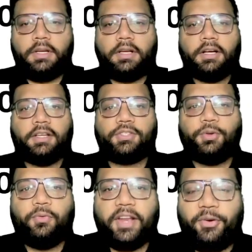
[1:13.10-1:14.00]

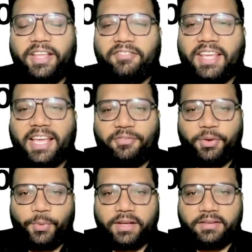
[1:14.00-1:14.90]
So very good evening,
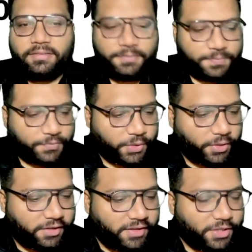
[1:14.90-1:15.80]
everyone. Good
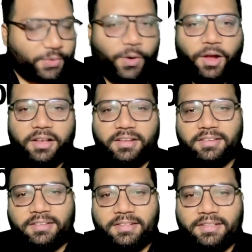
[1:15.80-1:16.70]
evening to all.
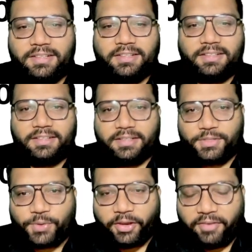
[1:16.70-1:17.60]

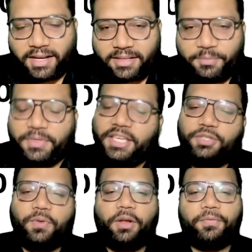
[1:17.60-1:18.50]
So I welcome
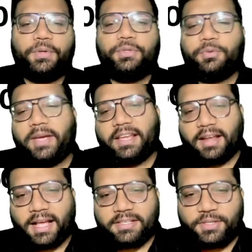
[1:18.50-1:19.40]
each one of you to my
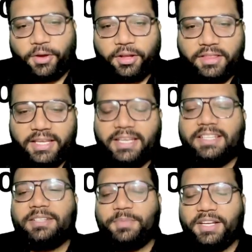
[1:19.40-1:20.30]
class on the
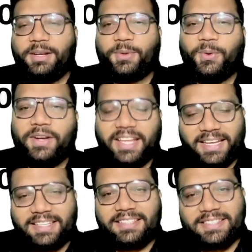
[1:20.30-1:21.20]
Indian Penal Code
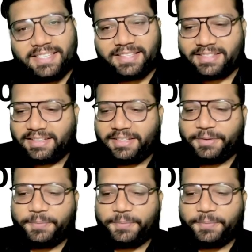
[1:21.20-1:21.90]
1860.